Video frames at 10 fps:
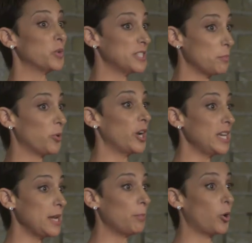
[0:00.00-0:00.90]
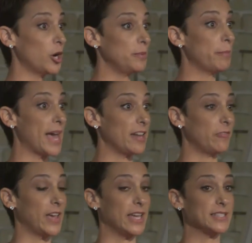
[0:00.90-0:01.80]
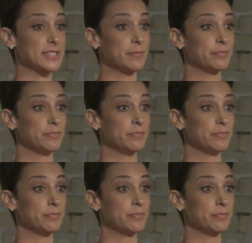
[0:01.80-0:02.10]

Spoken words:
some pretty important benefits.